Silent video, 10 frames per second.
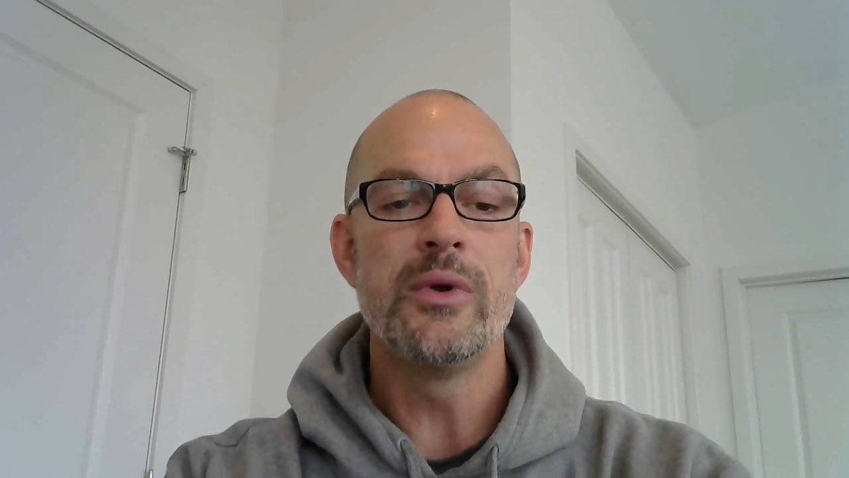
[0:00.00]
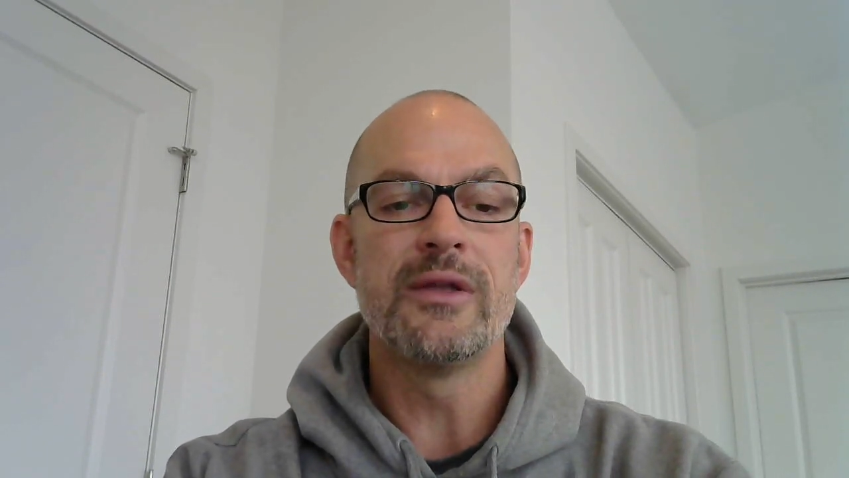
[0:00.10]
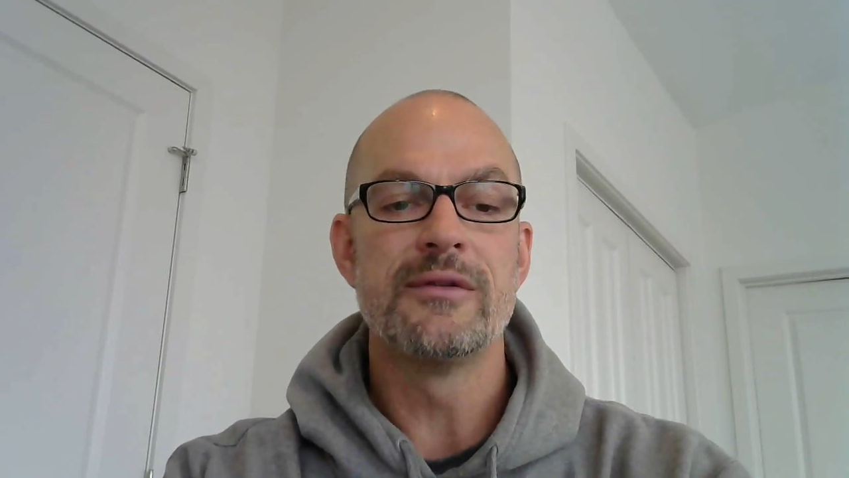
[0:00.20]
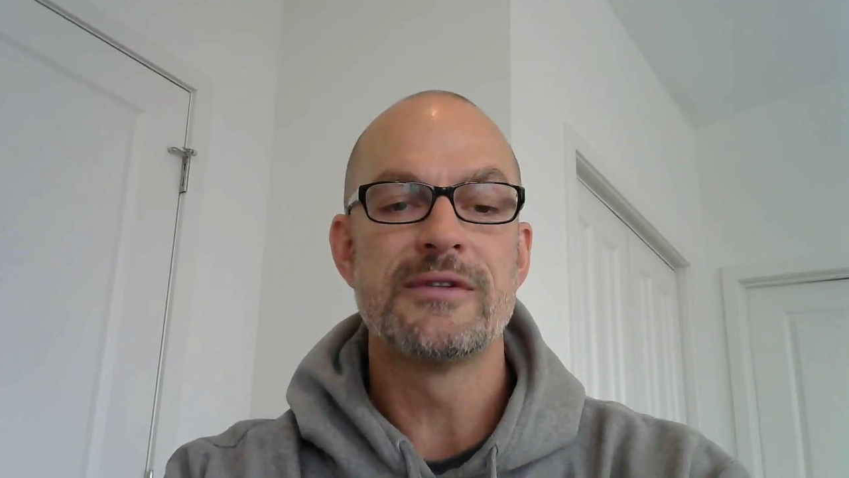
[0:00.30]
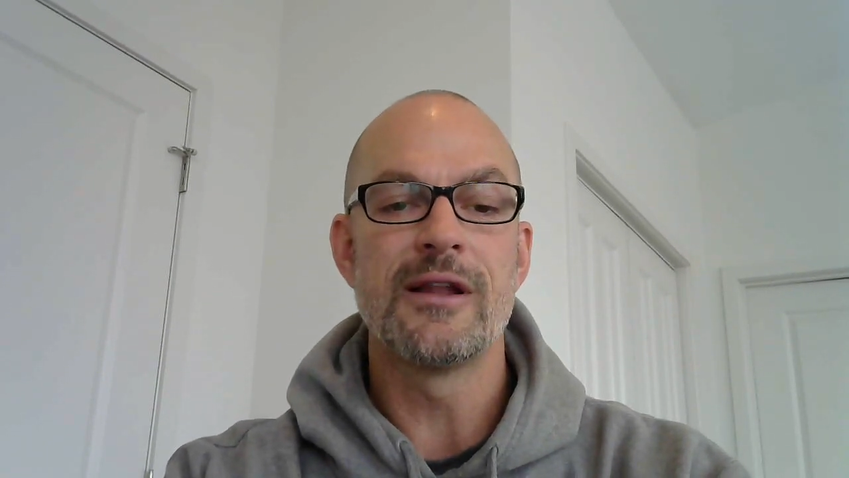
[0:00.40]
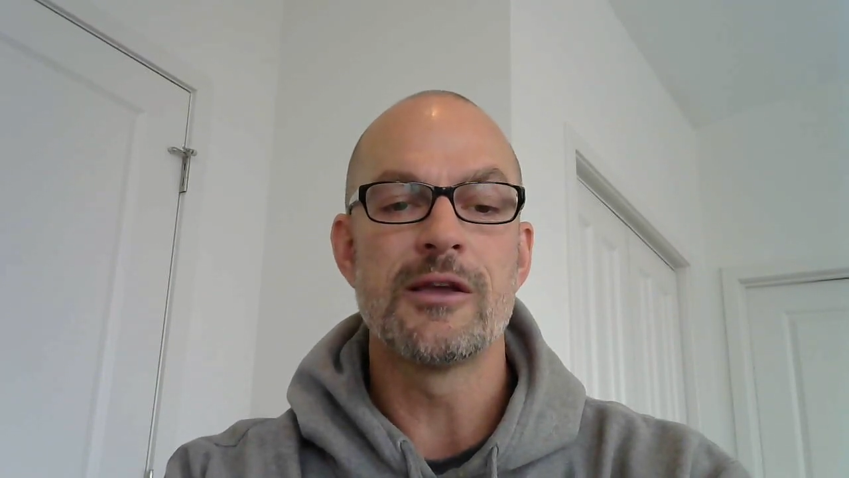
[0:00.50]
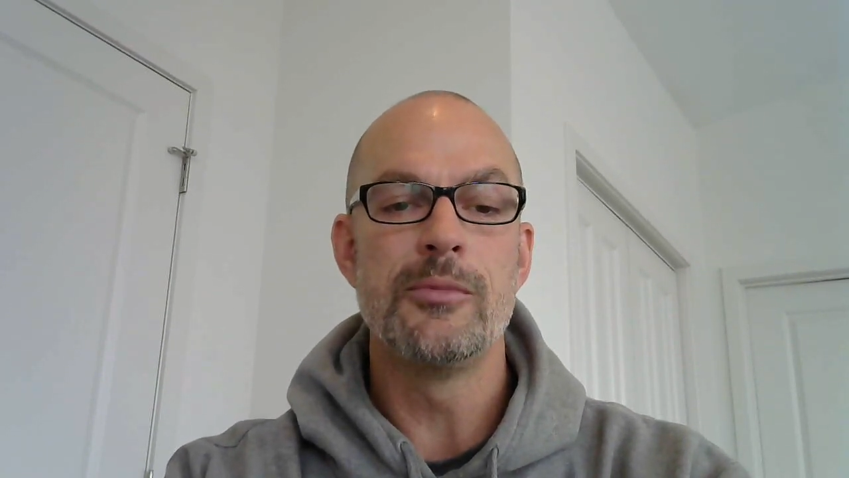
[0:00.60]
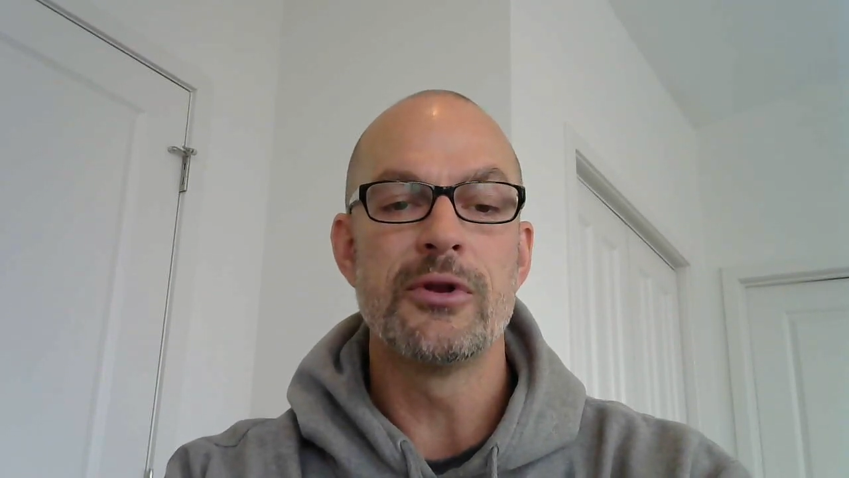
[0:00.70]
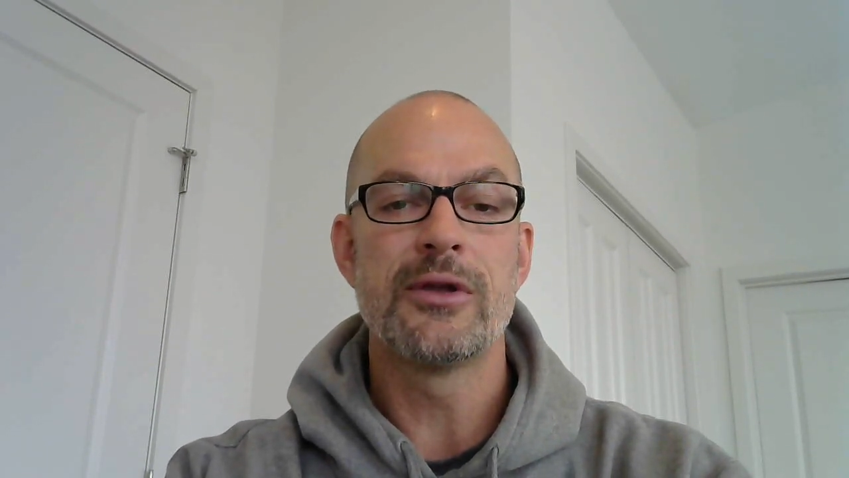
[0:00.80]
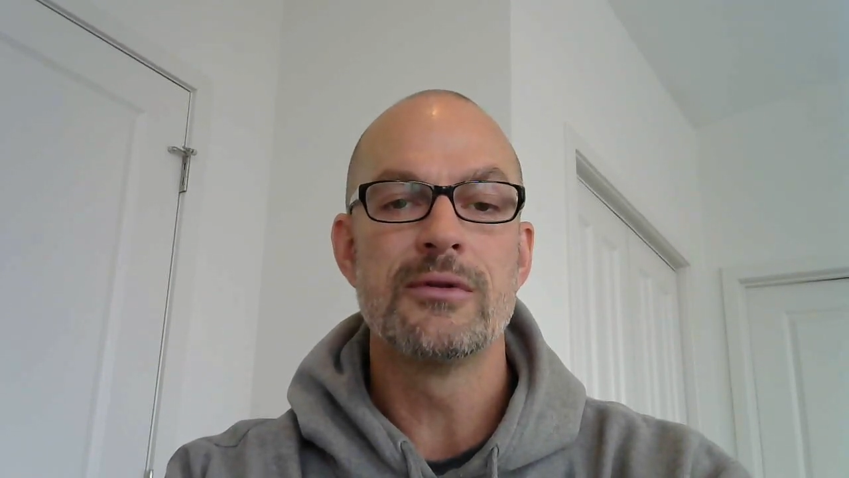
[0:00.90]
we can
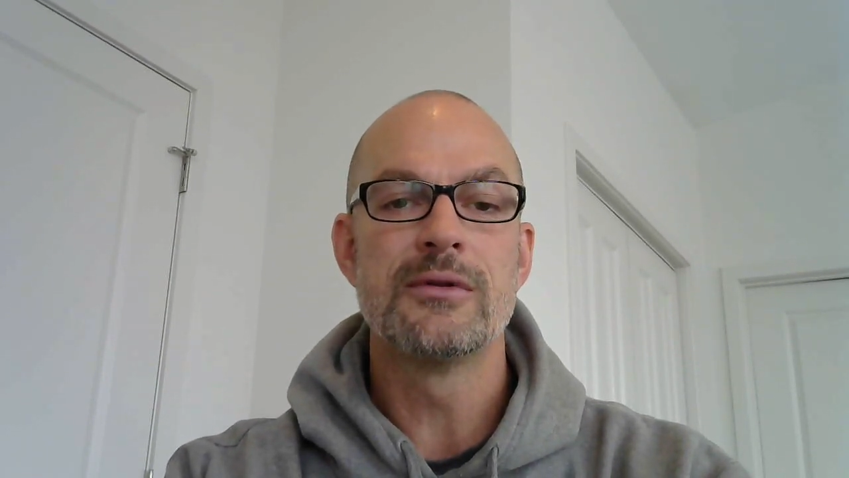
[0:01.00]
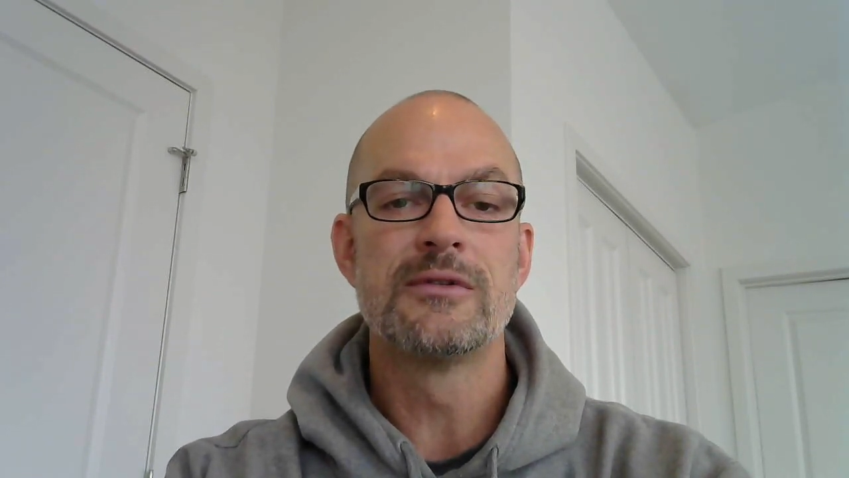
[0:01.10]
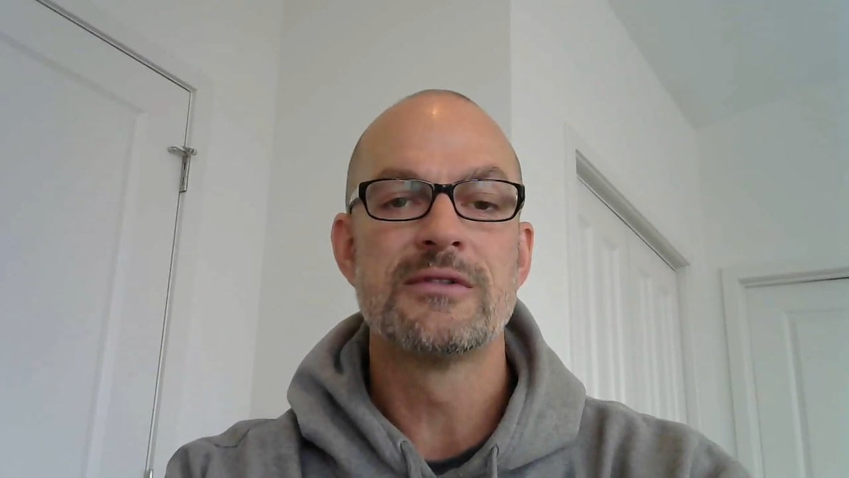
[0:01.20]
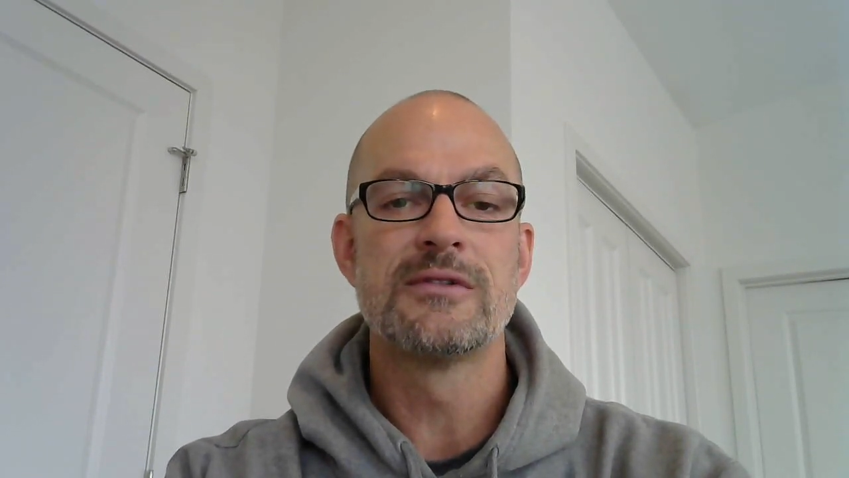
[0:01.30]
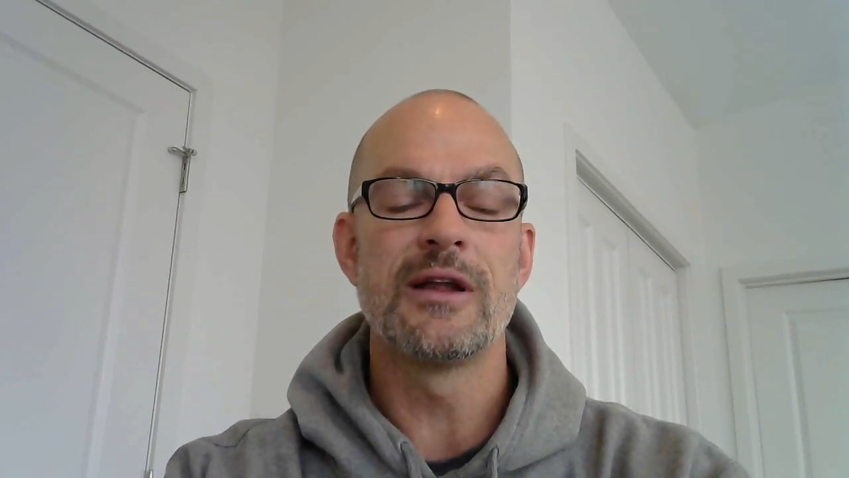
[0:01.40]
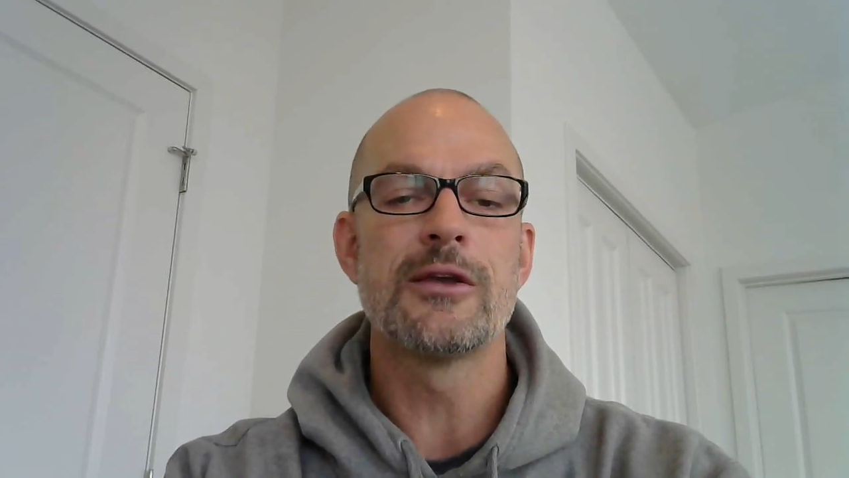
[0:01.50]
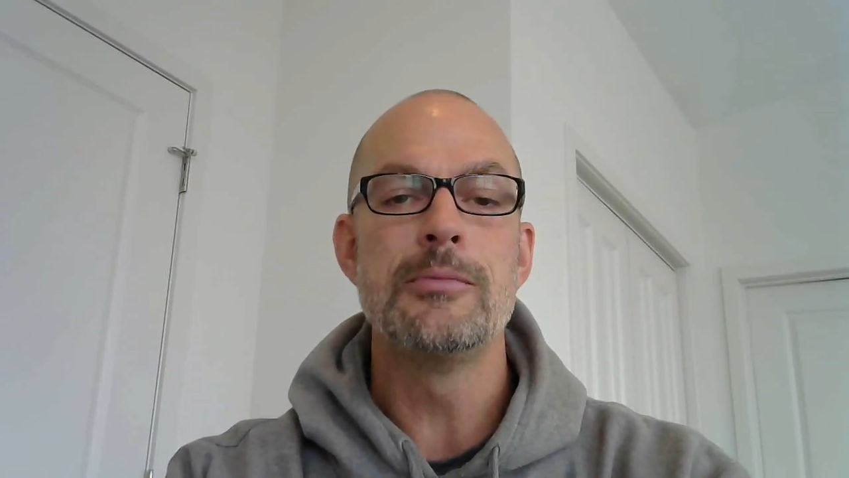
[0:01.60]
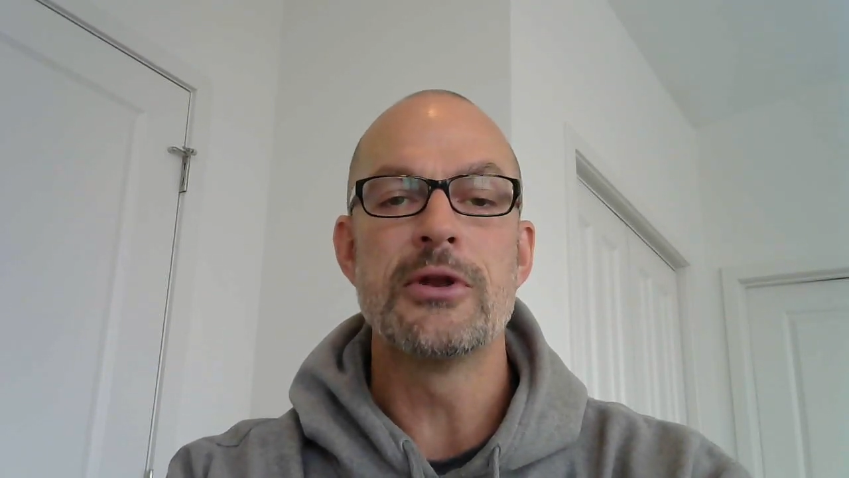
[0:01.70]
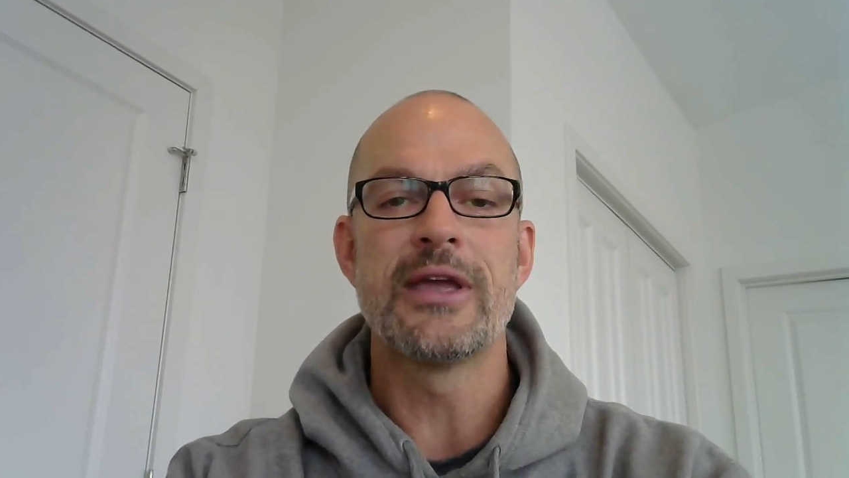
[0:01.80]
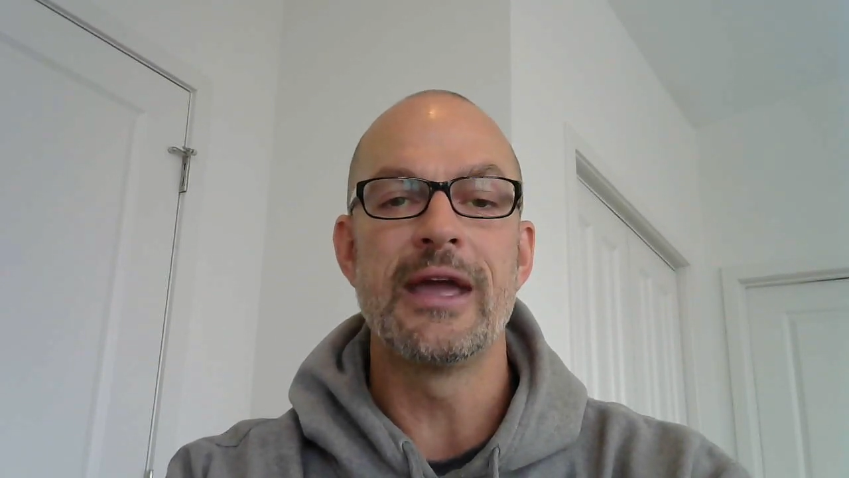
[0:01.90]

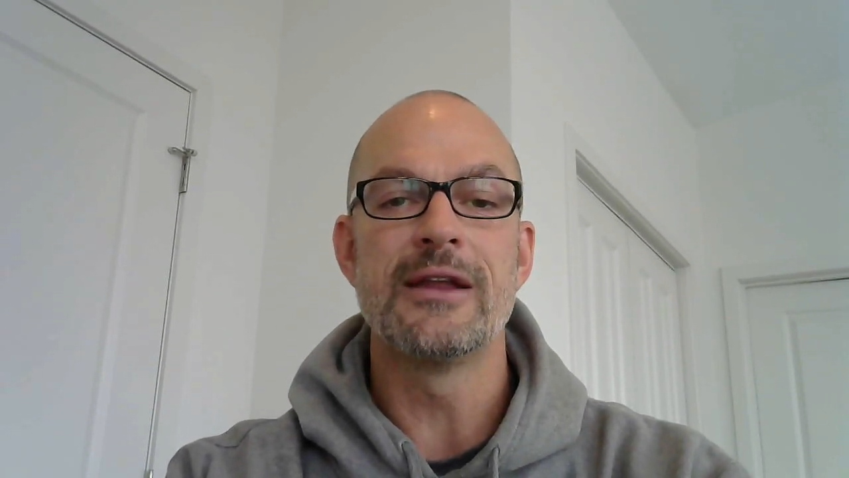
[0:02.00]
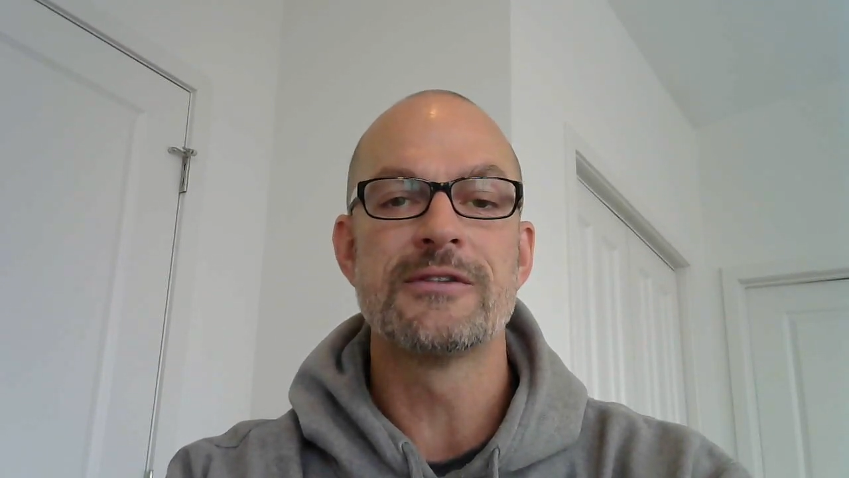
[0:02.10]
telecommunicate.